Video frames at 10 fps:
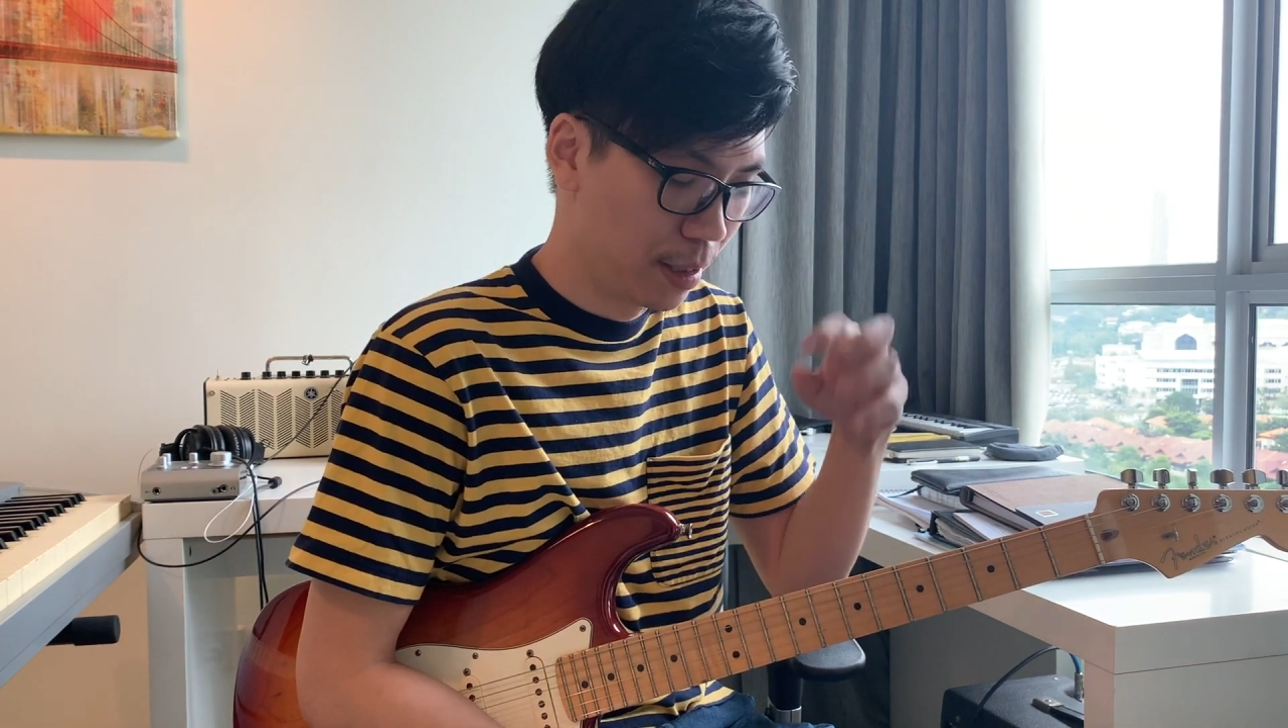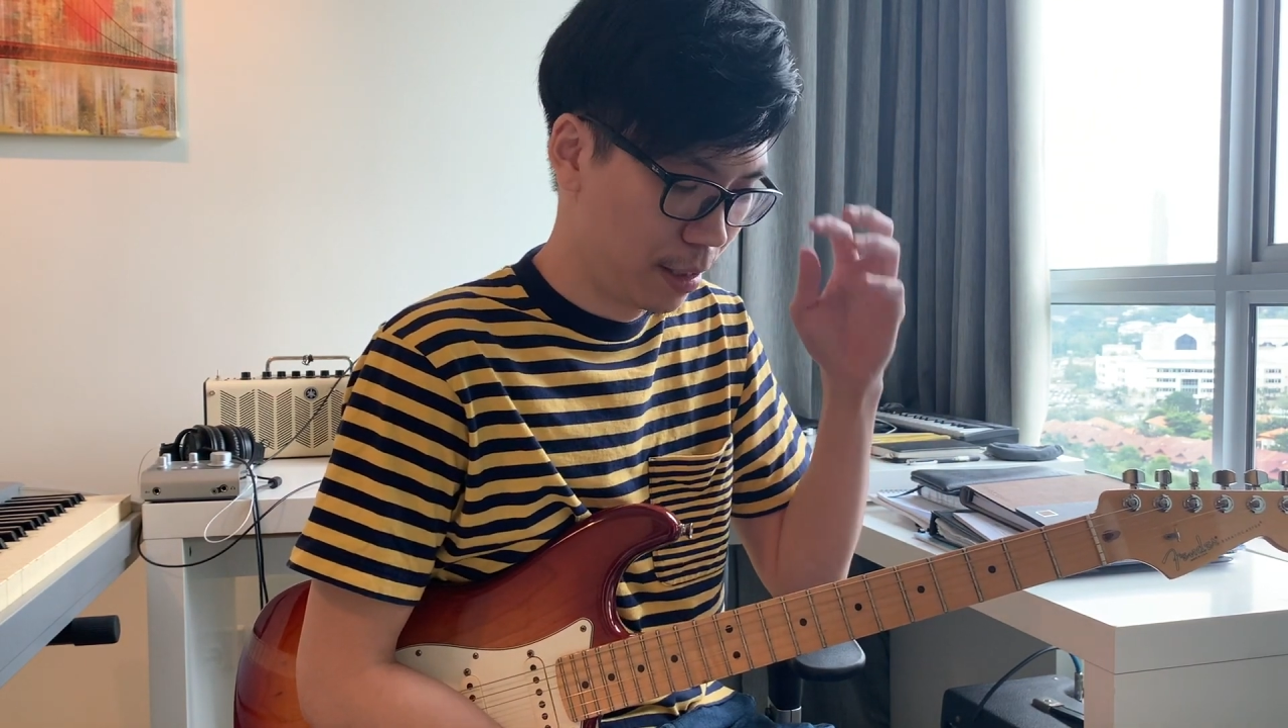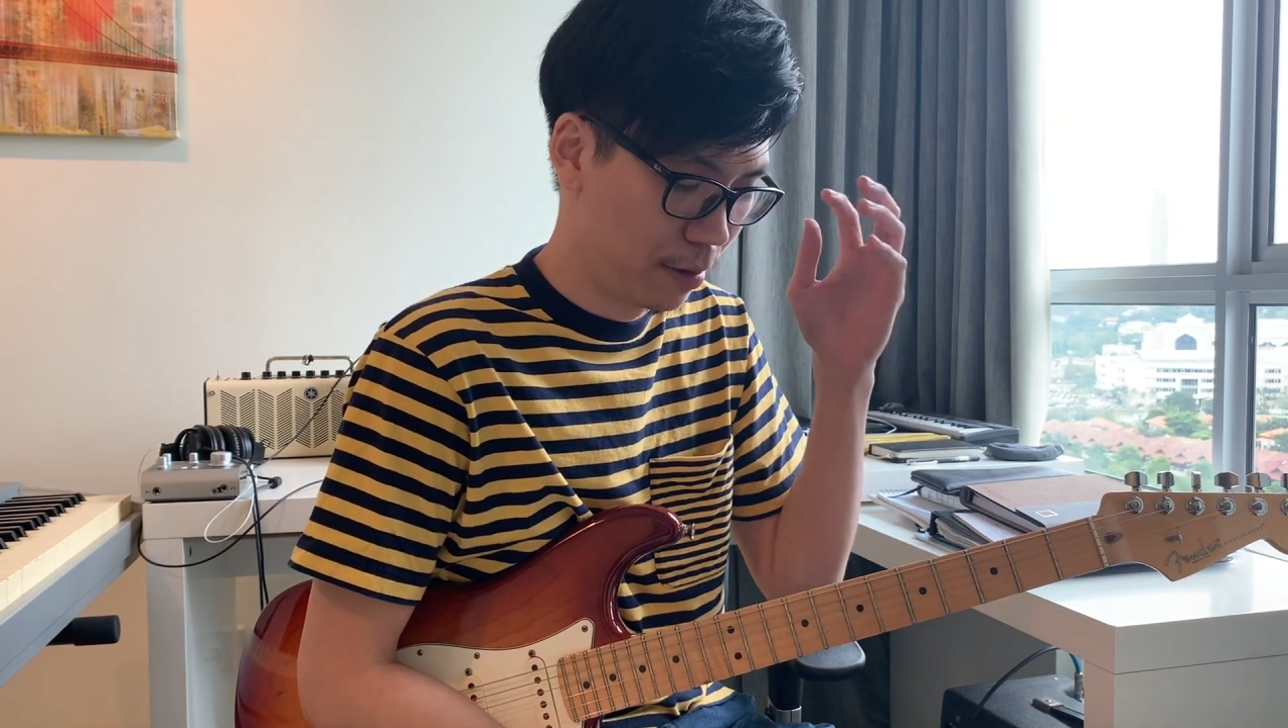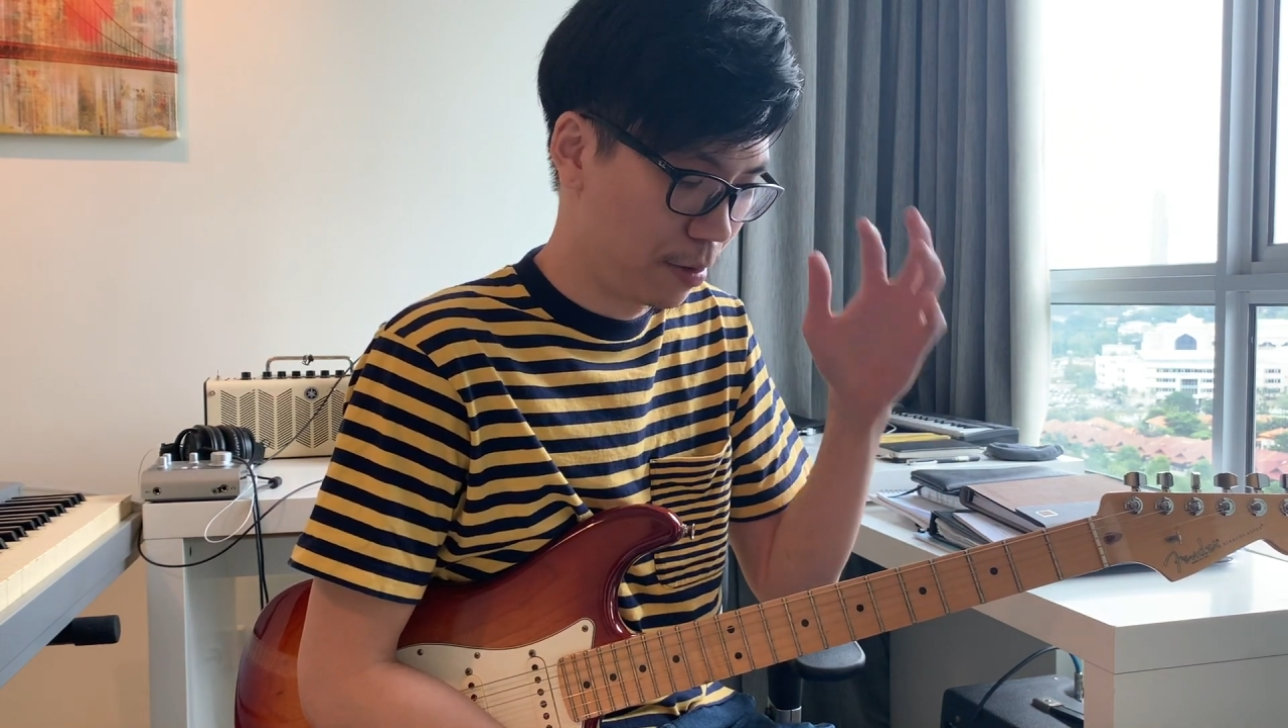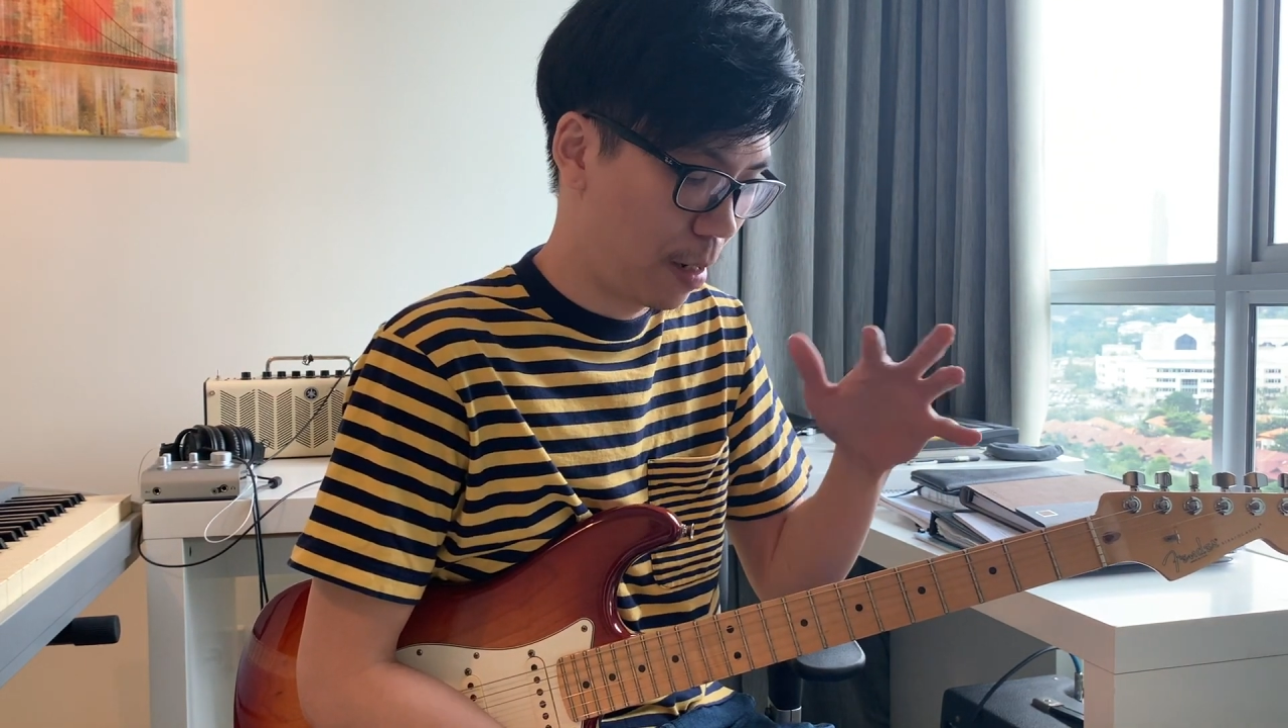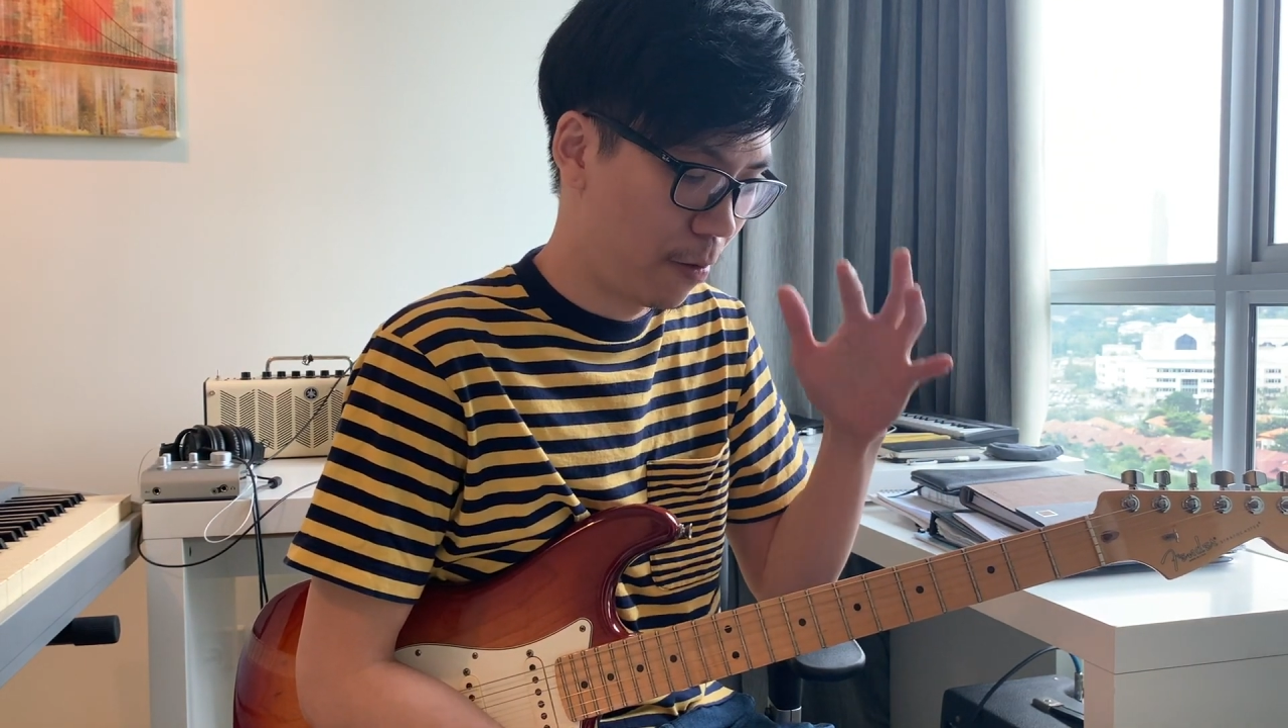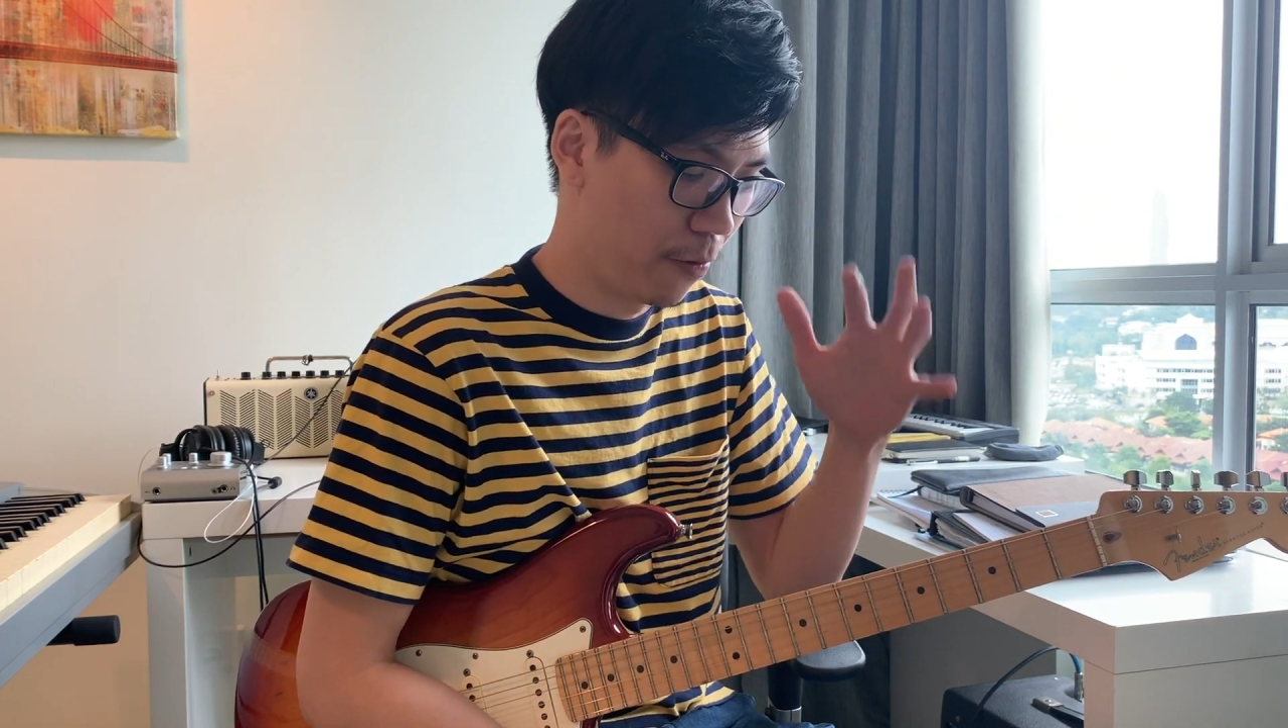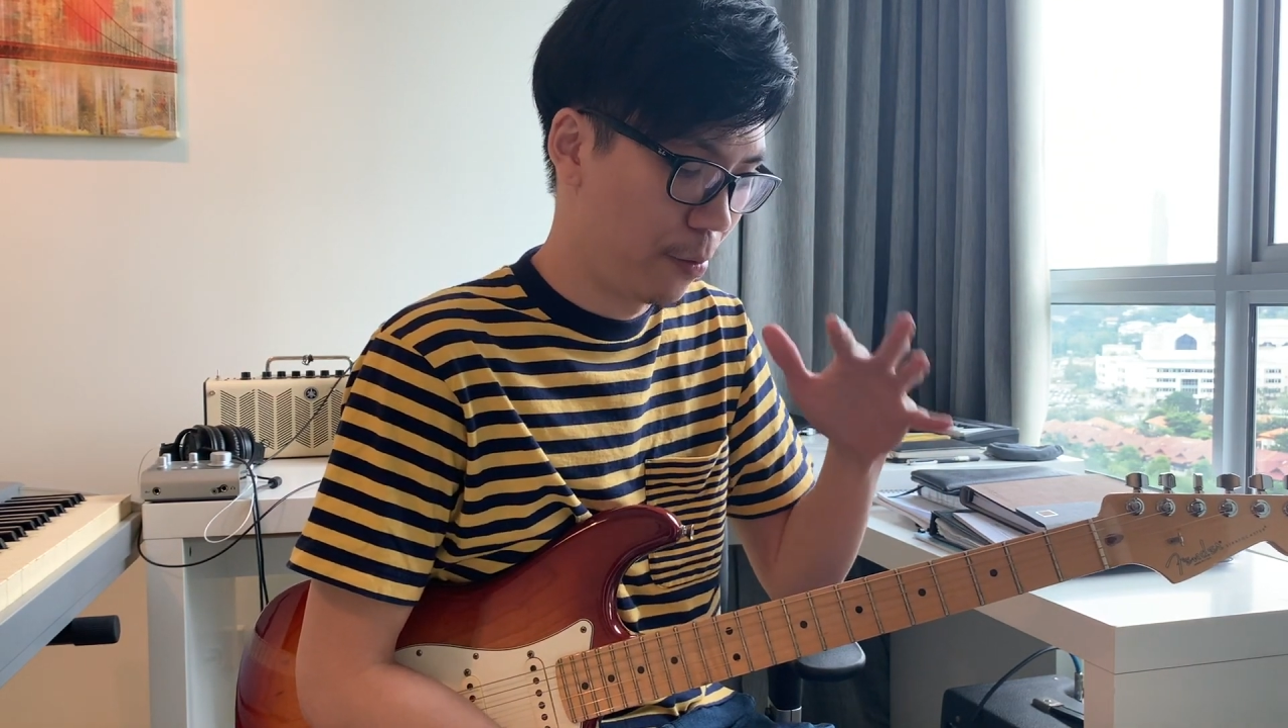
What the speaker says: this will come off